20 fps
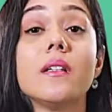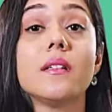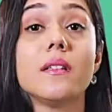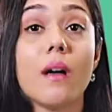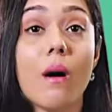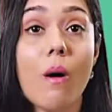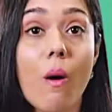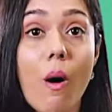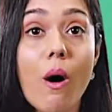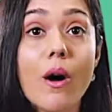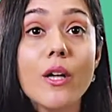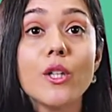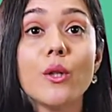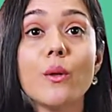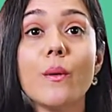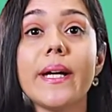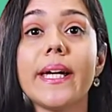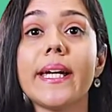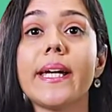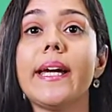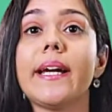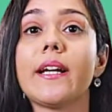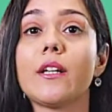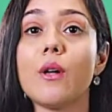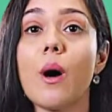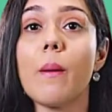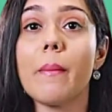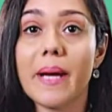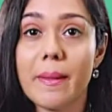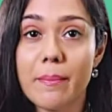the ongoing
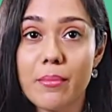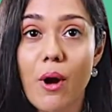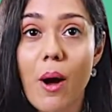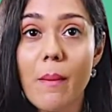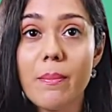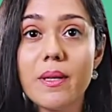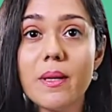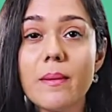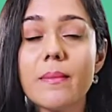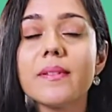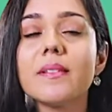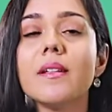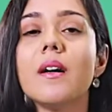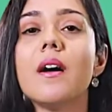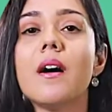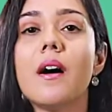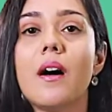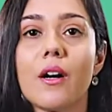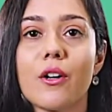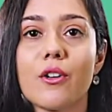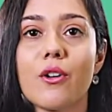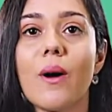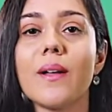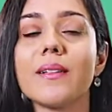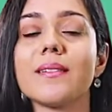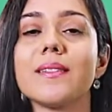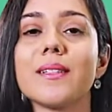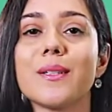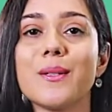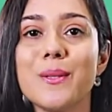economic problems
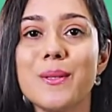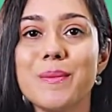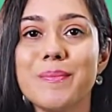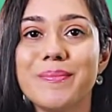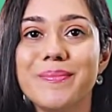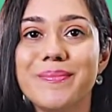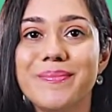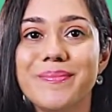across the globe.